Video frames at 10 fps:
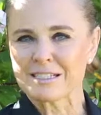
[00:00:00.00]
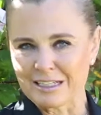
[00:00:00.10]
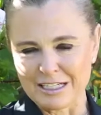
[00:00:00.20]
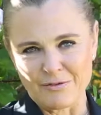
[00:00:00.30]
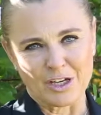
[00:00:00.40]

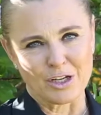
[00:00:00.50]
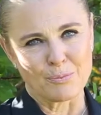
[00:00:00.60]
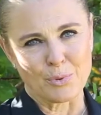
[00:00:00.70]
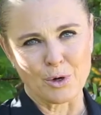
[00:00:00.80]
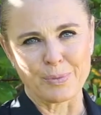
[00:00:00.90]

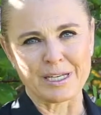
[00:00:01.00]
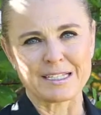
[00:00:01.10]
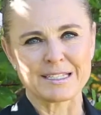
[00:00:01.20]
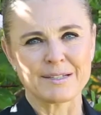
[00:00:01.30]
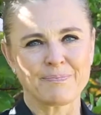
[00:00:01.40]
significant
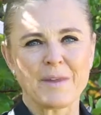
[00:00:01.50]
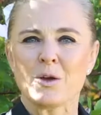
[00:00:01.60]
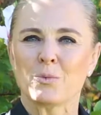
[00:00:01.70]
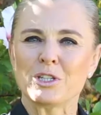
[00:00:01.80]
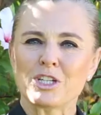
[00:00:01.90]
properties.
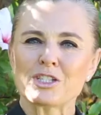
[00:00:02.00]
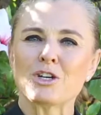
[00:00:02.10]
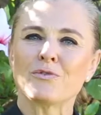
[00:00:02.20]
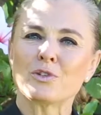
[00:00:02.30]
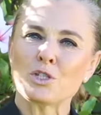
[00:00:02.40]
With just
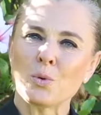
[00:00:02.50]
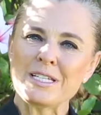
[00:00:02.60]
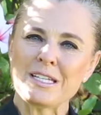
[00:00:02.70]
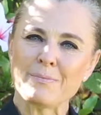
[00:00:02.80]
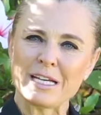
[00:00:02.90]
over a
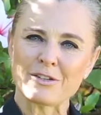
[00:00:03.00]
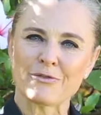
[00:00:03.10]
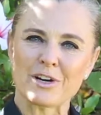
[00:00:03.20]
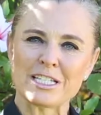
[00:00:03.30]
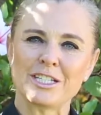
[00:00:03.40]
20 metre
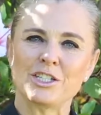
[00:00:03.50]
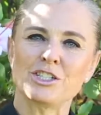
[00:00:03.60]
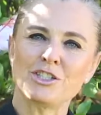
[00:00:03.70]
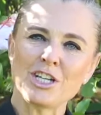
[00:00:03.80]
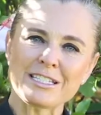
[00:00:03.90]
frontage
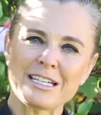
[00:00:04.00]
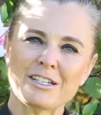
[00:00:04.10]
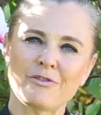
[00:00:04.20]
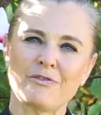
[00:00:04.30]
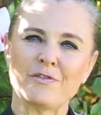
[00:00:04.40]
and just
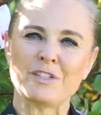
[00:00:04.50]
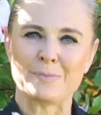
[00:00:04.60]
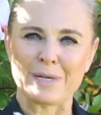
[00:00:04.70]
under 50